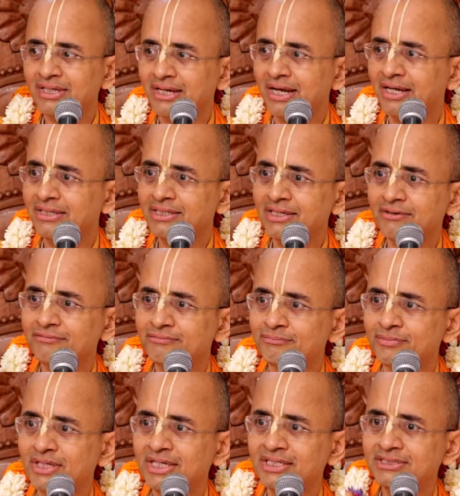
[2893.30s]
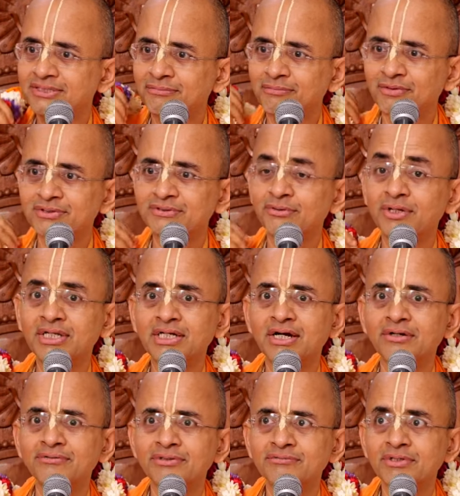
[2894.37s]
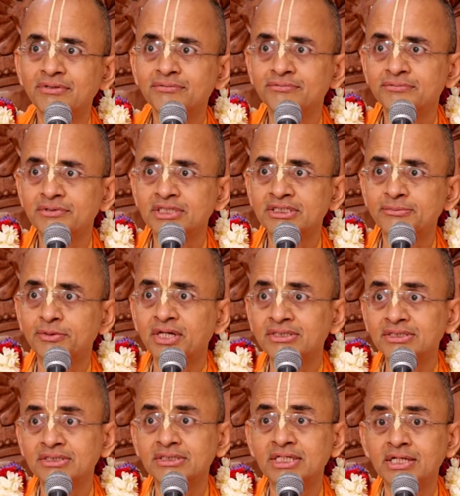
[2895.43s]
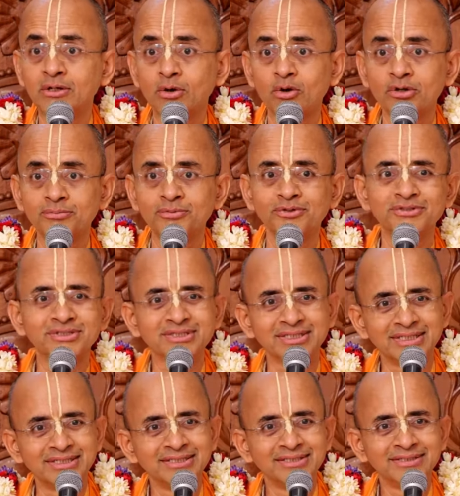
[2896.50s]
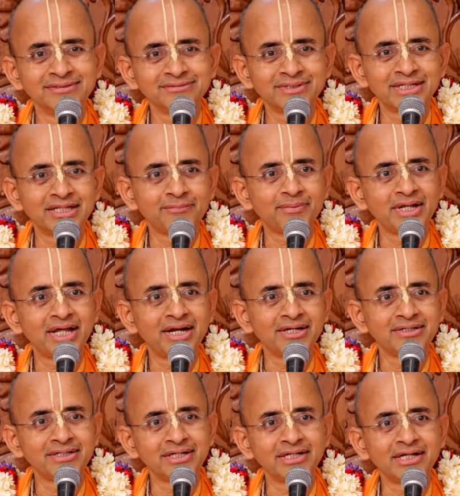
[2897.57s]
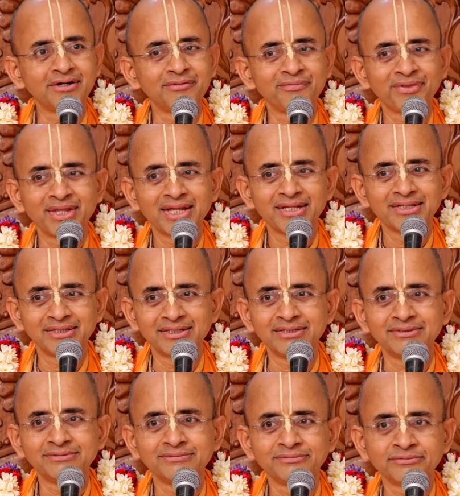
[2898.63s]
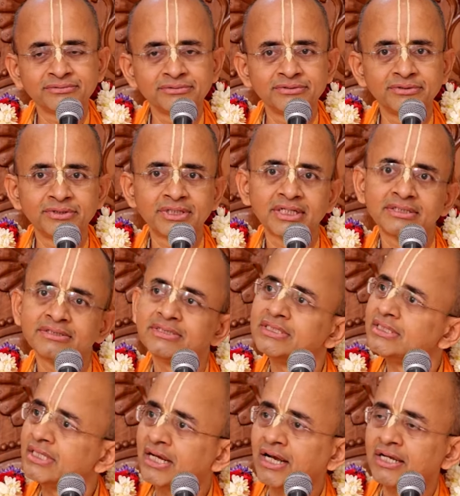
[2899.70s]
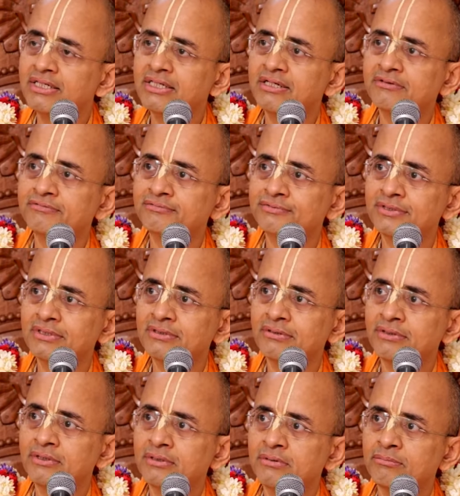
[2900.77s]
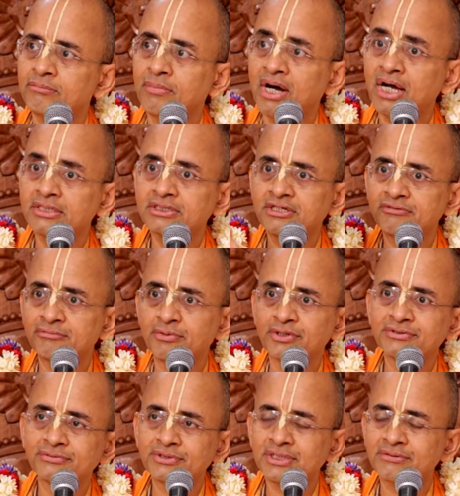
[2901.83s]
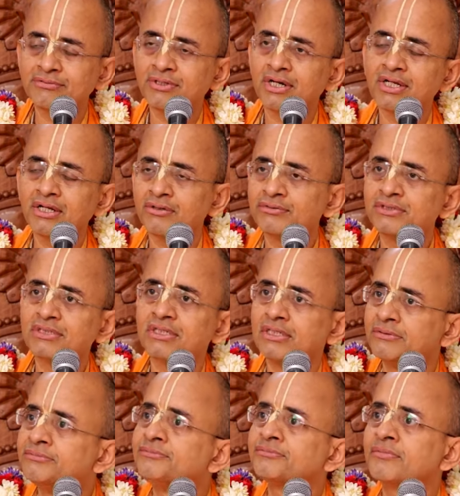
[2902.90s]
the kind of millions of books going out we have distributed 60 crore books eh, in the planet till now uh, so you can see the kind of uh, mass of books which have gone out